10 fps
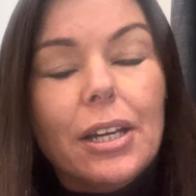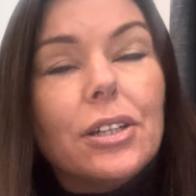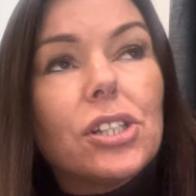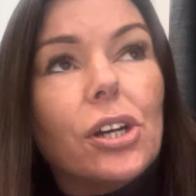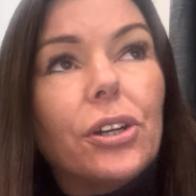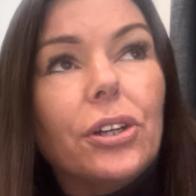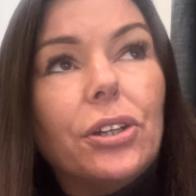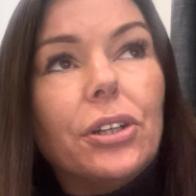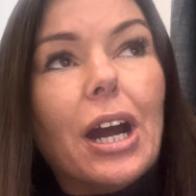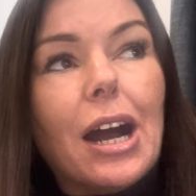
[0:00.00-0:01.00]
So
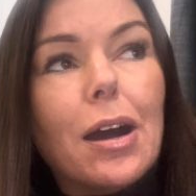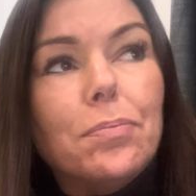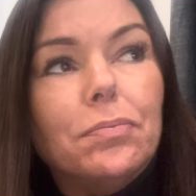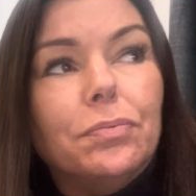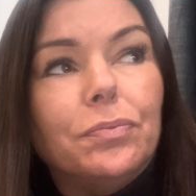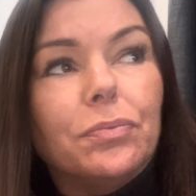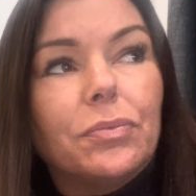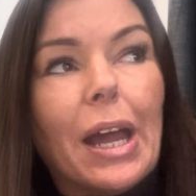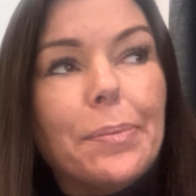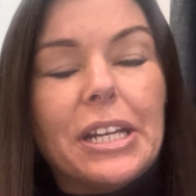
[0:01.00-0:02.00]

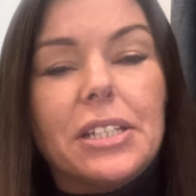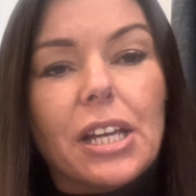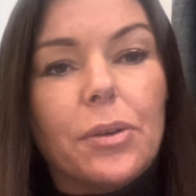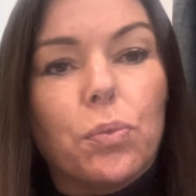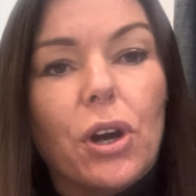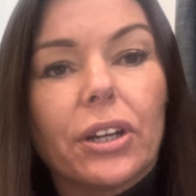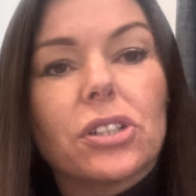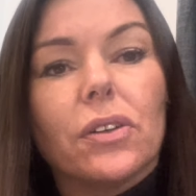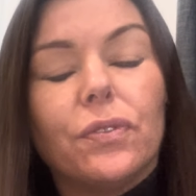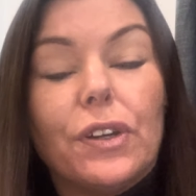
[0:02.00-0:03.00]
that means it
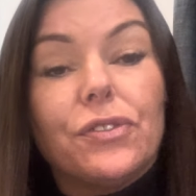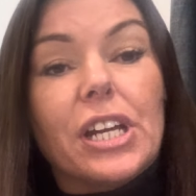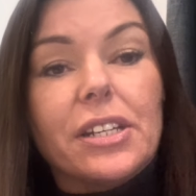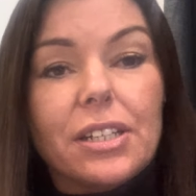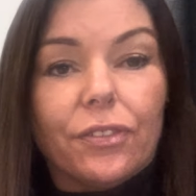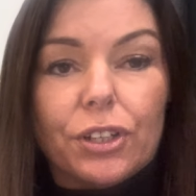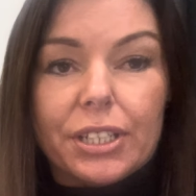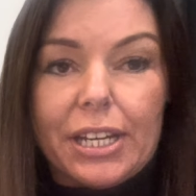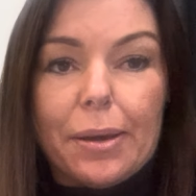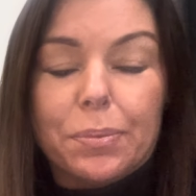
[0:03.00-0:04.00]
works on 15
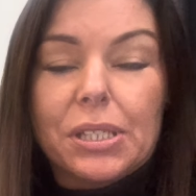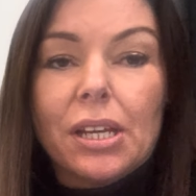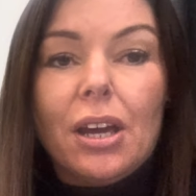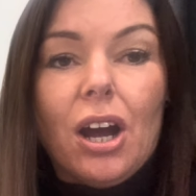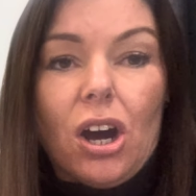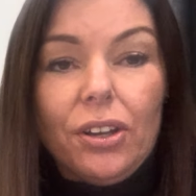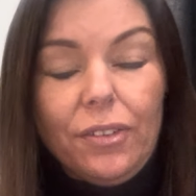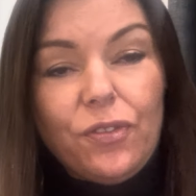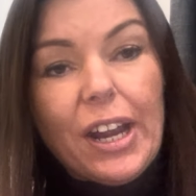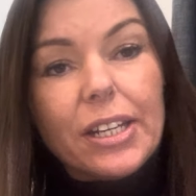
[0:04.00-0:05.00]
different depths. On
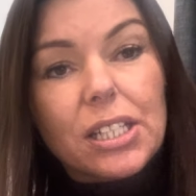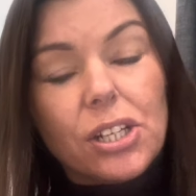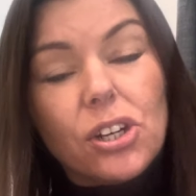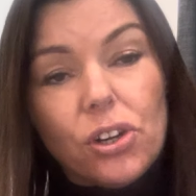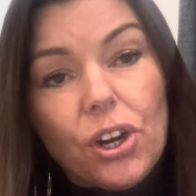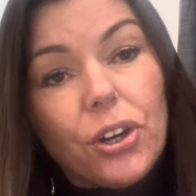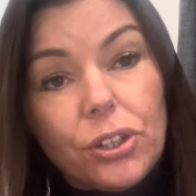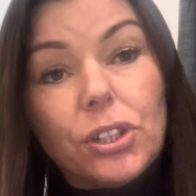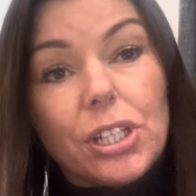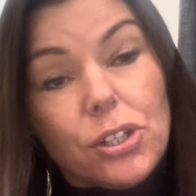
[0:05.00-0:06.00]
the face, you can
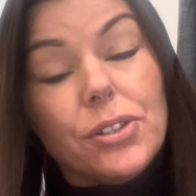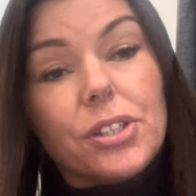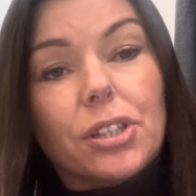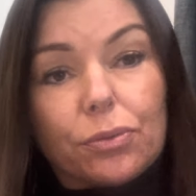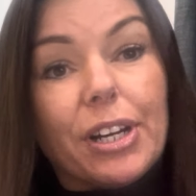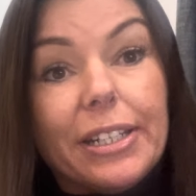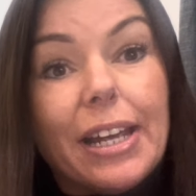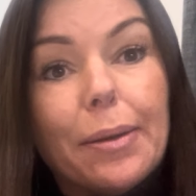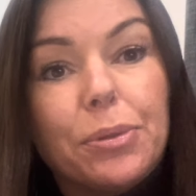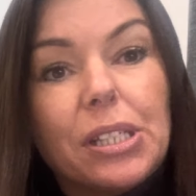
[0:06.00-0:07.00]
only use 3
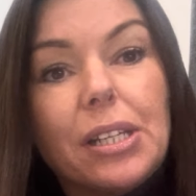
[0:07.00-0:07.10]
depths,